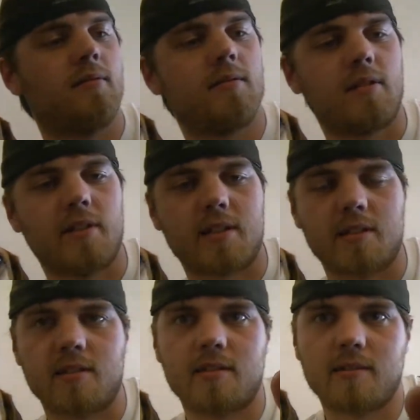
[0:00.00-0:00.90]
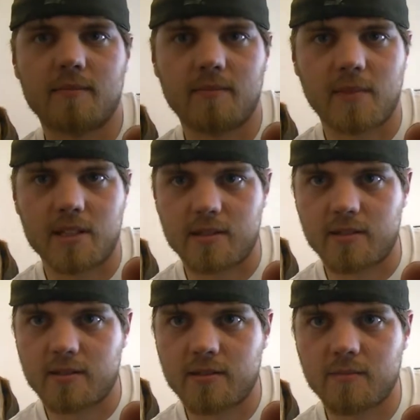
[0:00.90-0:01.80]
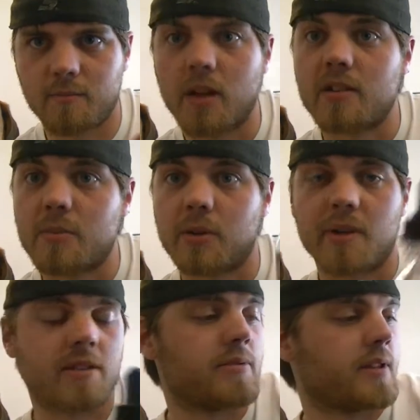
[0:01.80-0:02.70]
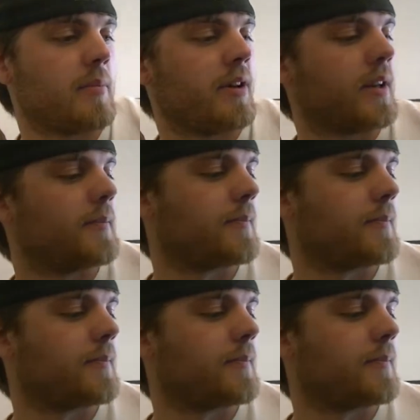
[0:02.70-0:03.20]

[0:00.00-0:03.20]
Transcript: So this is Mother's Milk by Suicide Bunny.